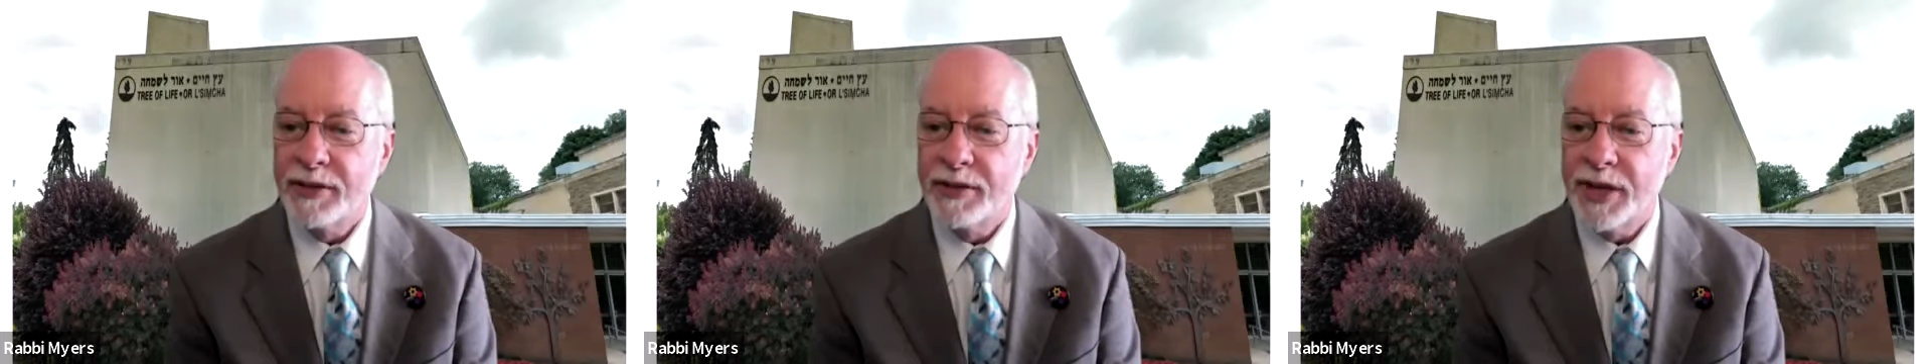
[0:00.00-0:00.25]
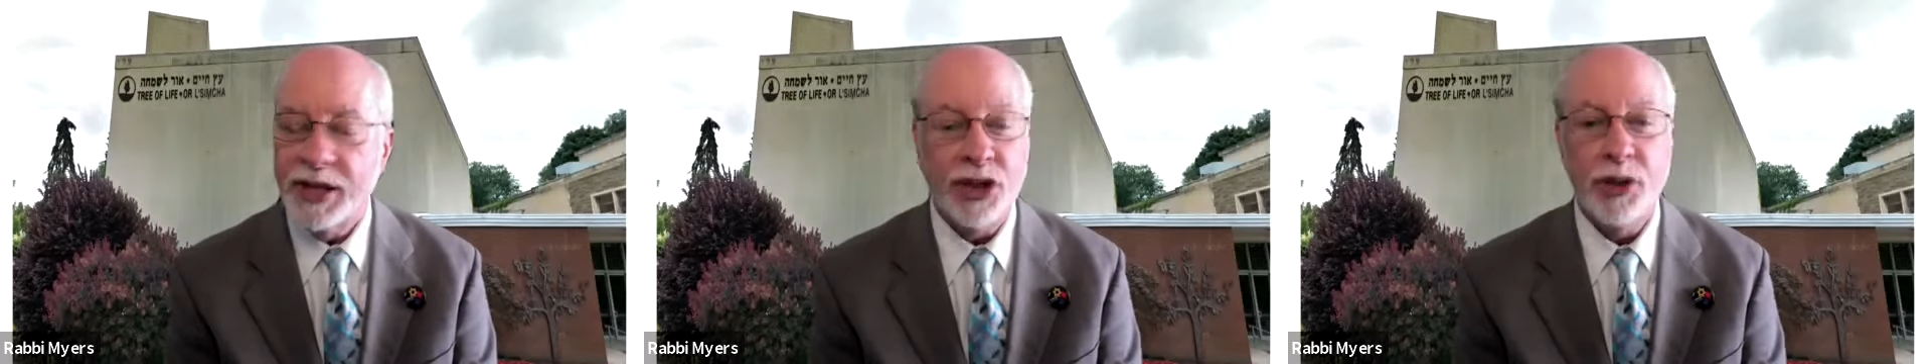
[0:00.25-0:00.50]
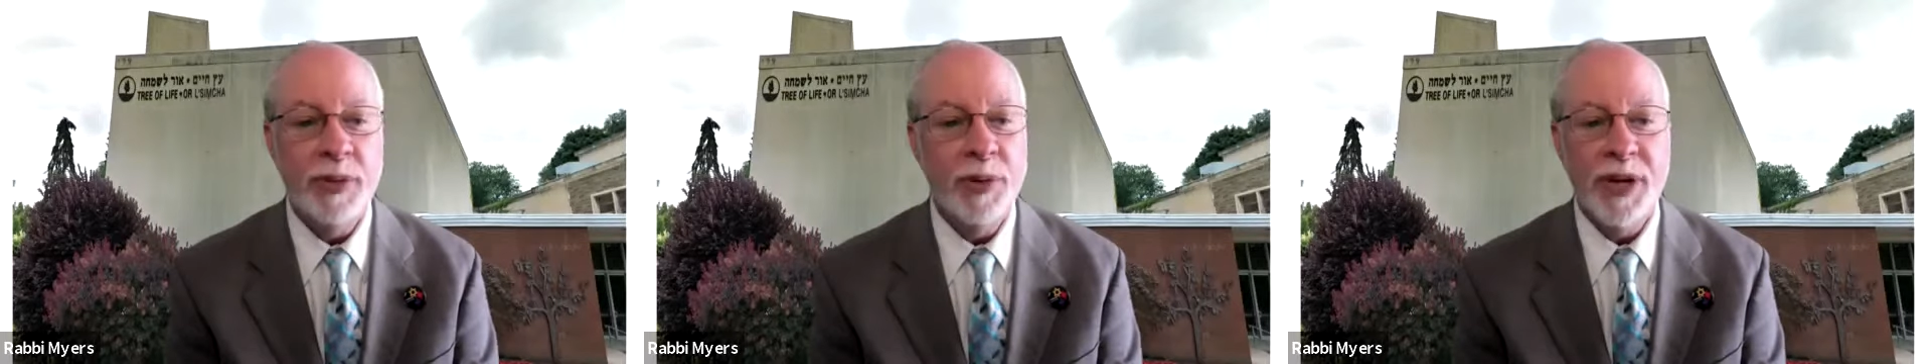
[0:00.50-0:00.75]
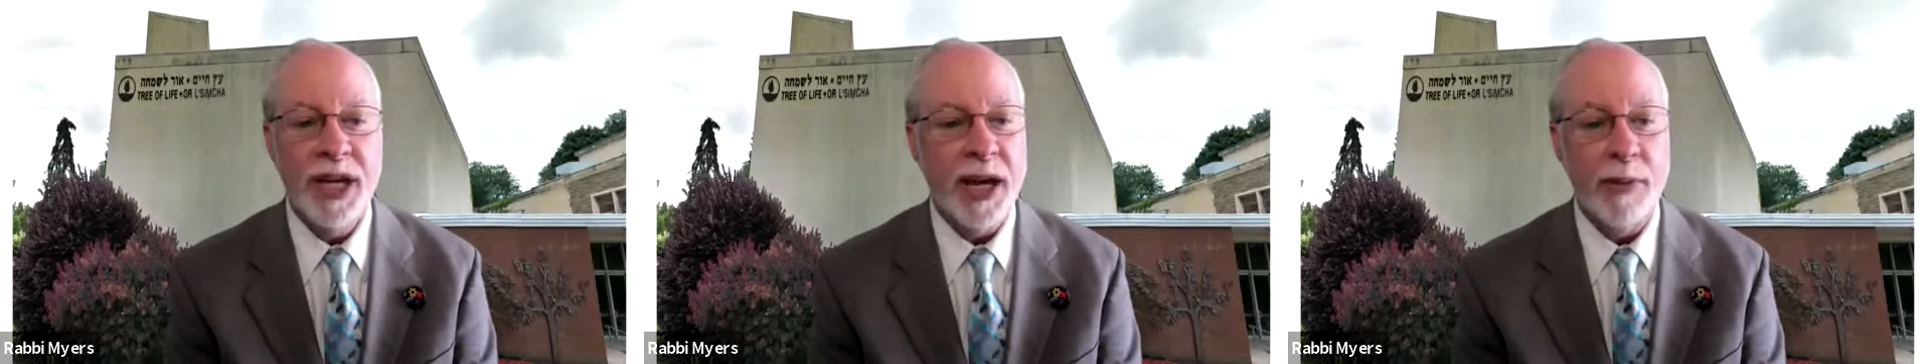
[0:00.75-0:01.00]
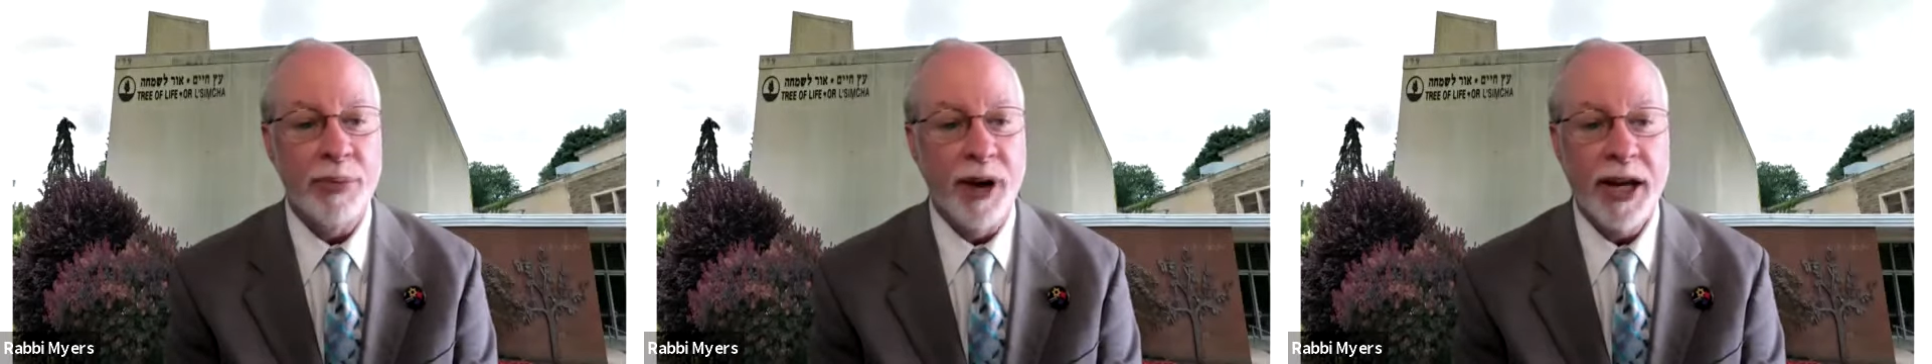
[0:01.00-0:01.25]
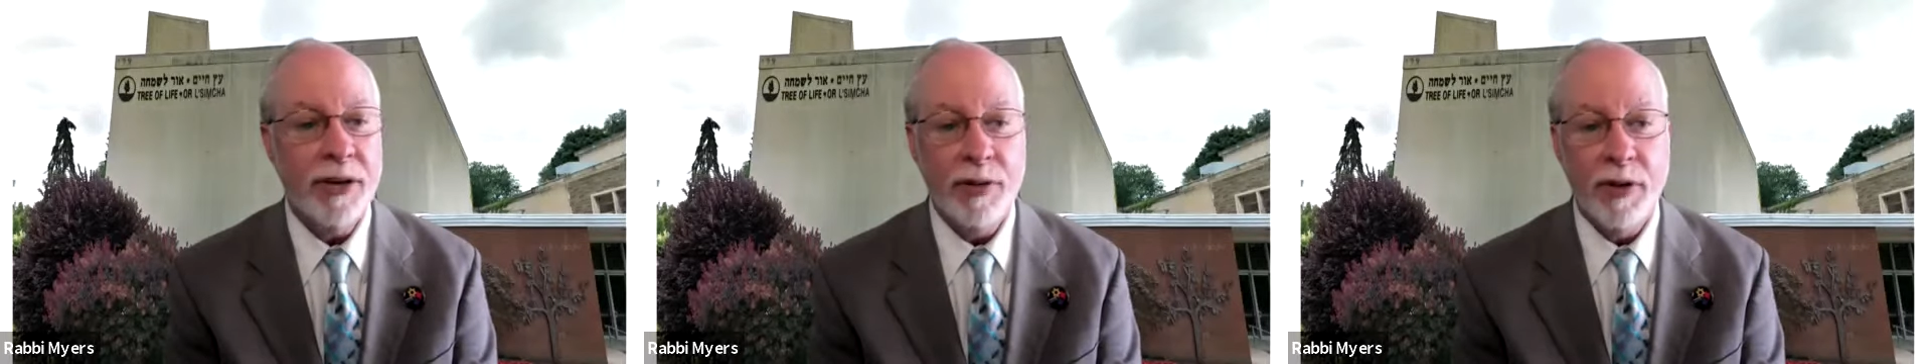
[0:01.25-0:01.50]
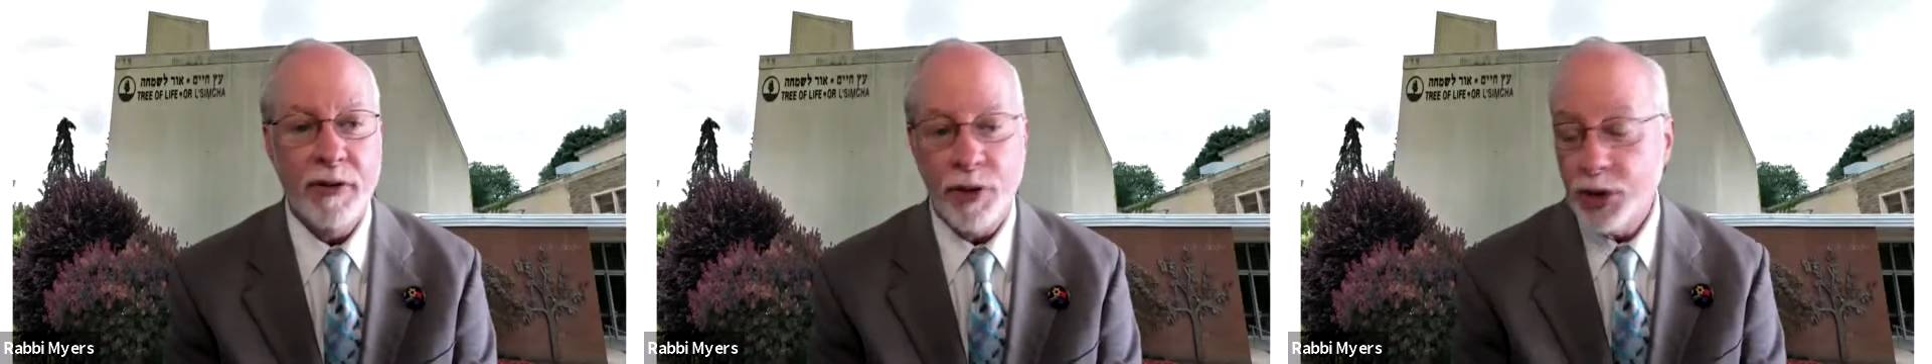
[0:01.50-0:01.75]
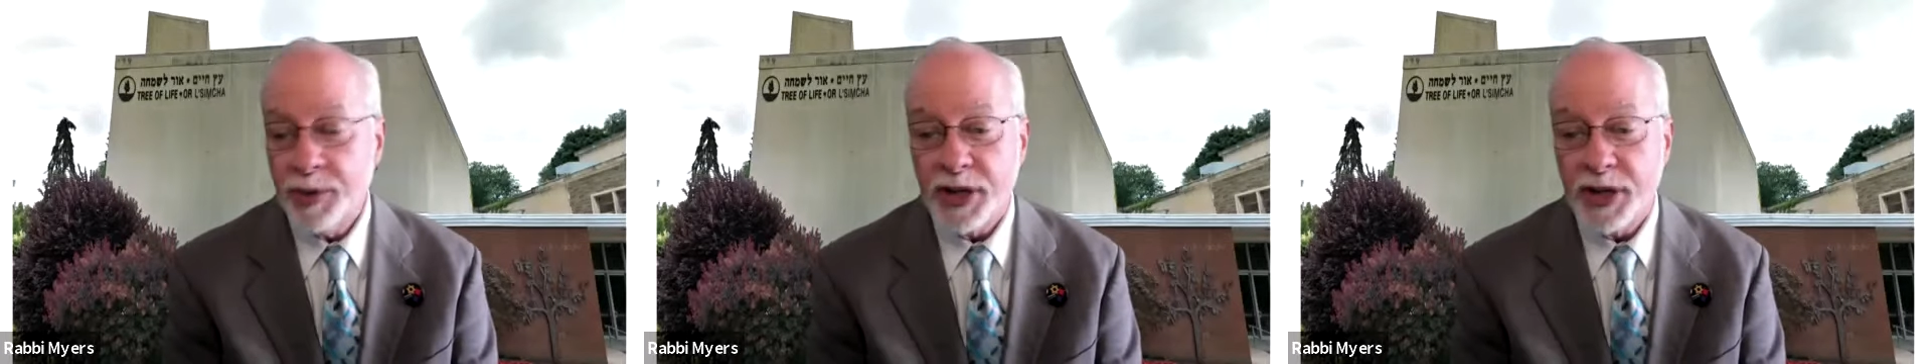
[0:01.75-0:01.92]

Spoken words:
That doesn't mean we can't pray. Of course